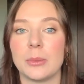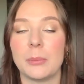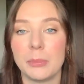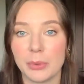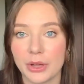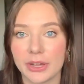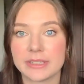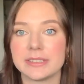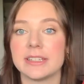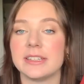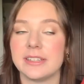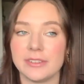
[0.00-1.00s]
books
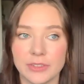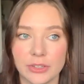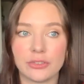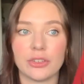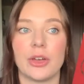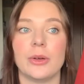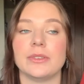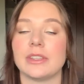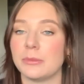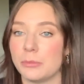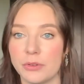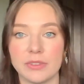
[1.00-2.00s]
and TV shows
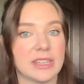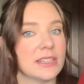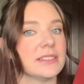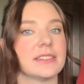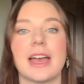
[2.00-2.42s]
and movies.